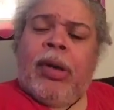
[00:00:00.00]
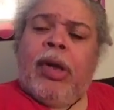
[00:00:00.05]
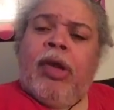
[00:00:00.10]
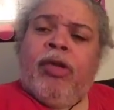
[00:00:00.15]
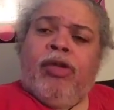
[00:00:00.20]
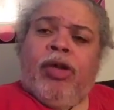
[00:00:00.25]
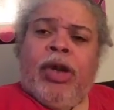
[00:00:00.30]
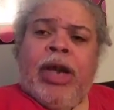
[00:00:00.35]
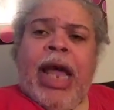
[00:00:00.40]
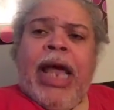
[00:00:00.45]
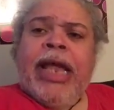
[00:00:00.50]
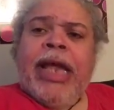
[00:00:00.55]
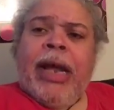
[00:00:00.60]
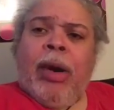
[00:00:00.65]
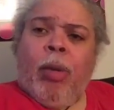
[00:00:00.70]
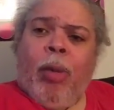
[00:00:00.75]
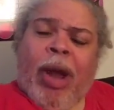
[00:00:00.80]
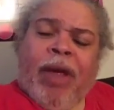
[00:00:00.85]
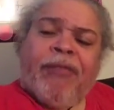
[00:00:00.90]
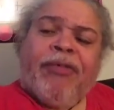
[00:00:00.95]
So now you got to
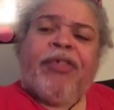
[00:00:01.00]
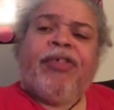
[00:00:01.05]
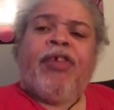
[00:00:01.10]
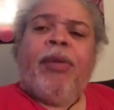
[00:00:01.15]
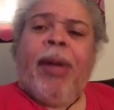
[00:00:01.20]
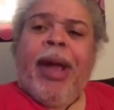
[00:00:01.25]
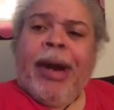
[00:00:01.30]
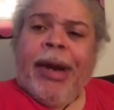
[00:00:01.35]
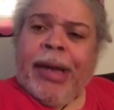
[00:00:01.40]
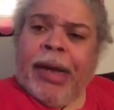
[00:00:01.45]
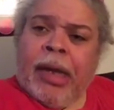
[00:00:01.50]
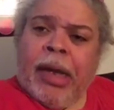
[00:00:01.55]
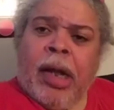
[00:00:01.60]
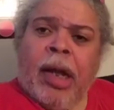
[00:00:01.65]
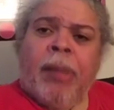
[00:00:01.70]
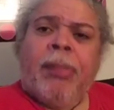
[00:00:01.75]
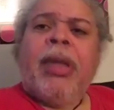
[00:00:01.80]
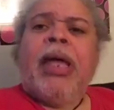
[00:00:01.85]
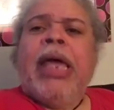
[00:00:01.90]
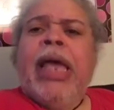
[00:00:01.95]
wait for somebody to
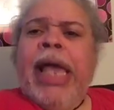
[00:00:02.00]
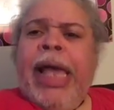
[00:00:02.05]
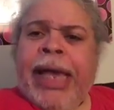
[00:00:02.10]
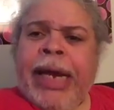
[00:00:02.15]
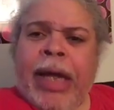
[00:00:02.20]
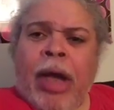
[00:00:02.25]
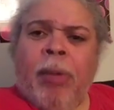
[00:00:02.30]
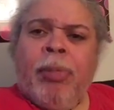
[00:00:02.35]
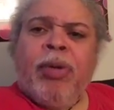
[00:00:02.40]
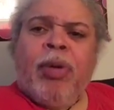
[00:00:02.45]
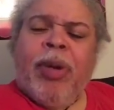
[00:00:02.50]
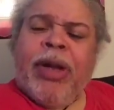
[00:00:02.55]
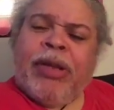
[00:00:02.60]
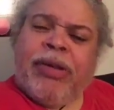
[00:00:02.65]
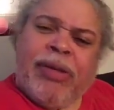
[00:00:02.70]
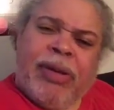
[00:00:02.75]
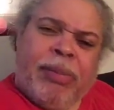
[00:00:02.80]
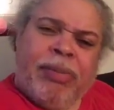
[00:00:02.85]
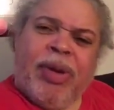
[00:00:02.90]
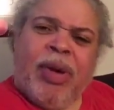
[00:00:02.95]
come and help you
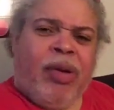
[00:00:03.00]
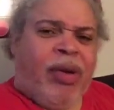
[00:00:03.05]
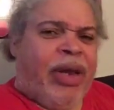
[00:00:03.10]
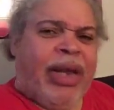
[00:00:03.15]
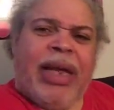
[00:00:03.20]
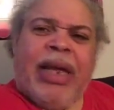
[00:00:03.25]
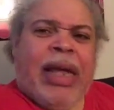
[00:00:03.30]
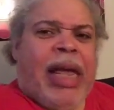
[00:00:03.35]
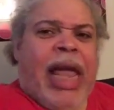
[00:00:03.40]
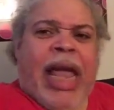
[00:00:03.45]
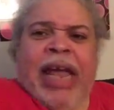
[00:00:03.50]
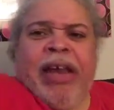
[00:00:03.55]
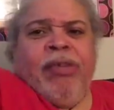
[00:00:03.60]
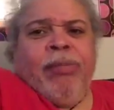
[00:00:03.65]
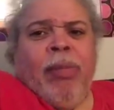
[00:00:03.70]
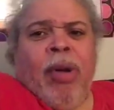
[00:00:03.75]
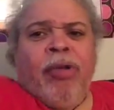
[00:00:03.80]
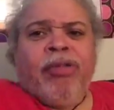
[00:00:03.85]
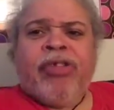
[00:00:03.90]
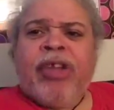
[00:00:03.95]
into the building. And
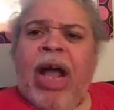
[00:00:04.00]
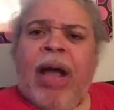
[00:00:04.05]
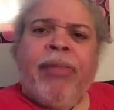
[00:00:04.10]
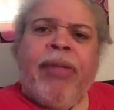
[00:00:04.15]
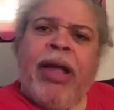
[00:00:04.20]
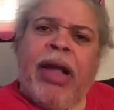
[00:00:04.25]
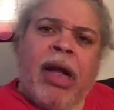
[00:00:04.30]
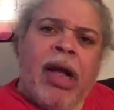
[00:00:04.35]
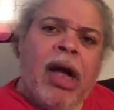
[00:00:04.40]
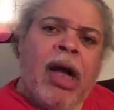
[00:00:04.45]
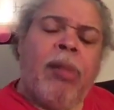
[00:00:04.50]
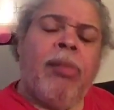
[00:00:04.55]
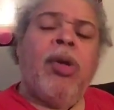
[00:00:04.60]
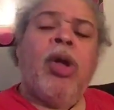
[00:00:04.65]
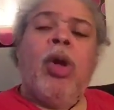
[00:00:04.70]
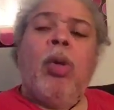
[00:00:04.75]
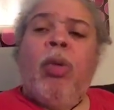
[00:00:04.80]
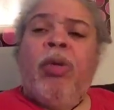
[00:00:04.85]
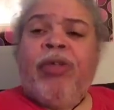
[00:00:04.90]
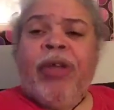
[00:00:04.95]
most time they come
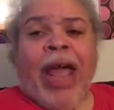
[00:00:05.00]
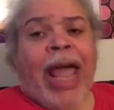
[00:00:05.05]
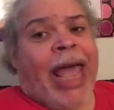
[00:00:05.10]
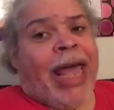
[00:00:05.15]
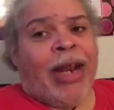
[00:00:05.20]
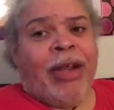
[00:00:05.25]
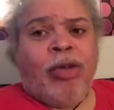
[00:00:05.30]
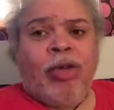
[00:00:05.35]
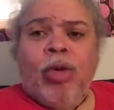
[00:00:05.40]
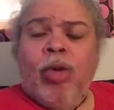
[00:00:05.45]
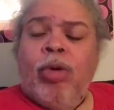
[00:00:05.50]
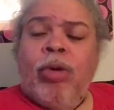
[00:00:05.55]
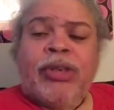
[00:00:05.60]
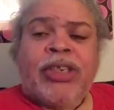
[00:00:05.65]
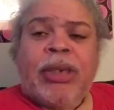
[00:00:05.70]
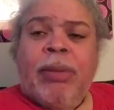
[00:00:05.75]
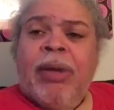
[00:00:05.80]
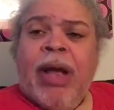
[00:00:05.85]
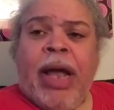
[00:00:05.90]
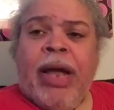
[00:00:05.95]
with an attitude or
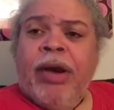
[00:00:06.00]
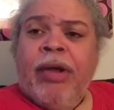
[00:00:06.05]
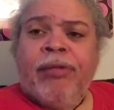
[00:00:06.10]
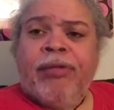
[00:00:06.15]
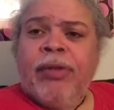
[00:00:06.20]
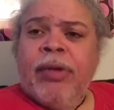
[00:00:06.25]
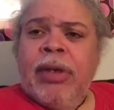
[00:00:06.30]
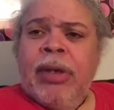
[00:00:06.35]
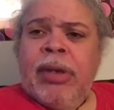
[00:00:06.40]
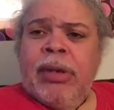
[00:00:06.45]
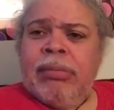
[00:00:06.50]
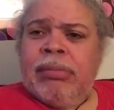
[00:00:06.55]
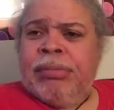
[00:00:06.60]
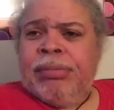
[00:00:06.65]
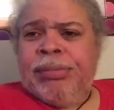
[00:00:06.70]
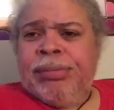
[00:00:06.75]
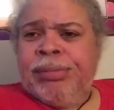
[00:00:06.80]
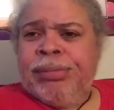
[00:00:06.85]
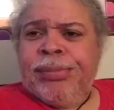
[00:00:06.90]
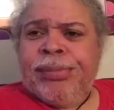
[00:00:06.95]
some kind of
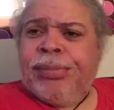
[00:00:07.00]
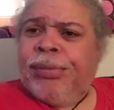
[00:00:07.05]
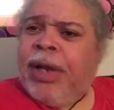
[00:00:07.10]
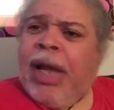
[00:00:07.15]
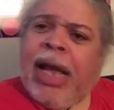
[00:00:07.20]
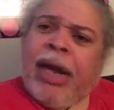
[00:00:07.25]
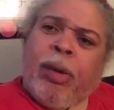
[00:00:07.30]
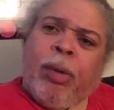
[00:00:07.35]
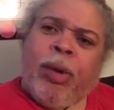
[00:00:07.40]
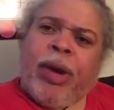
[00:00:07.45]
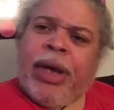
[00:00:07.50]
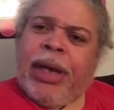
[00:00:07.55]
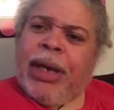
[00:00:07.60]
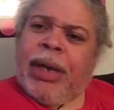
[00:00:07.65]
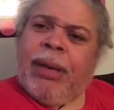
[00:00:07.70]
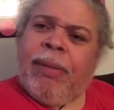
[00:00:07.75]
kind of way.